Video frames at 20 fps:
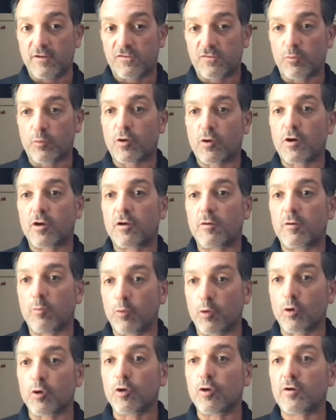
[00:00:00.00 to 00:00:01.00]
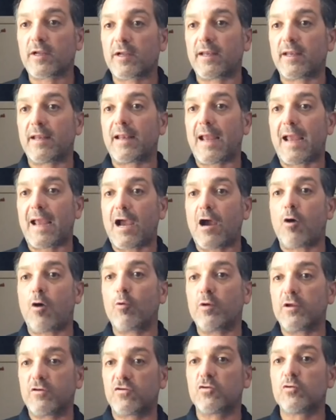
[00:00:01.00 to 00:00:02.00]
So we're looking at how
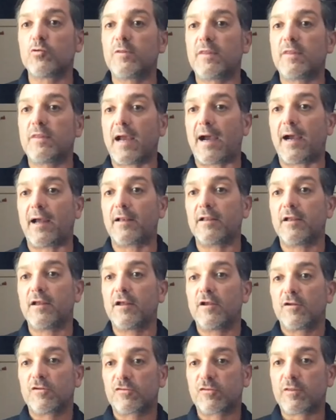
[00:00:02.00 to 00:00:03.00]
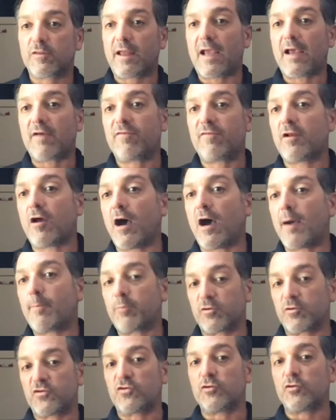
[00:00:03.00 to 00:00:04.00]
we do that so they have an
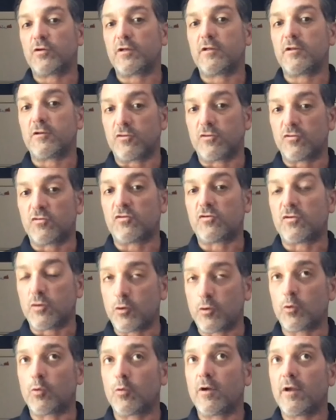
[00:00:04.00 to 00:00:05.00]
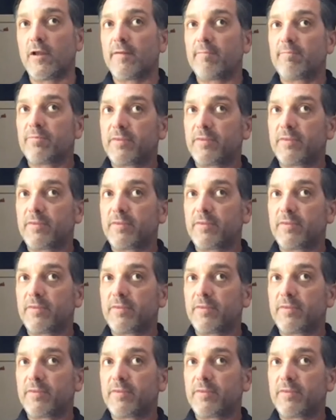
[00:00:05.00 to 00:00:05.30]
opportunity to do